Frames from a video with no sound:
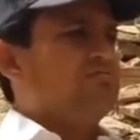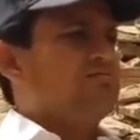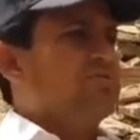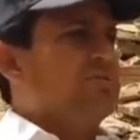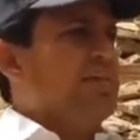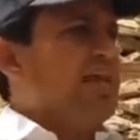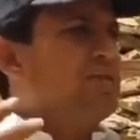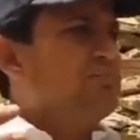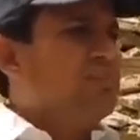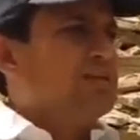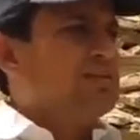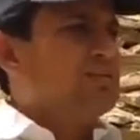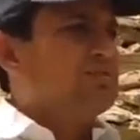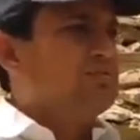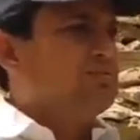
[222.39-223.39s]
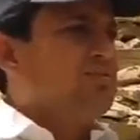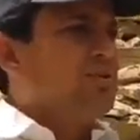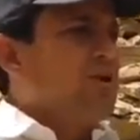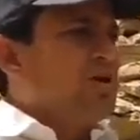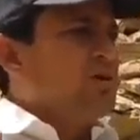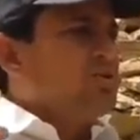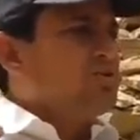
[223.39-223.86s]
sediment. So
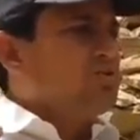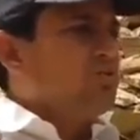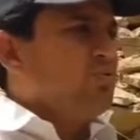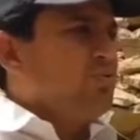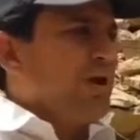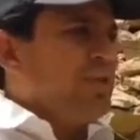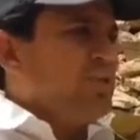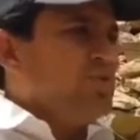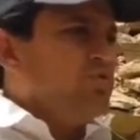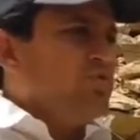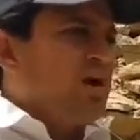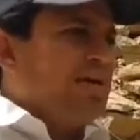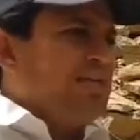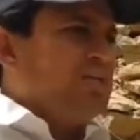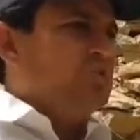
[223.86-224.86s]
when you are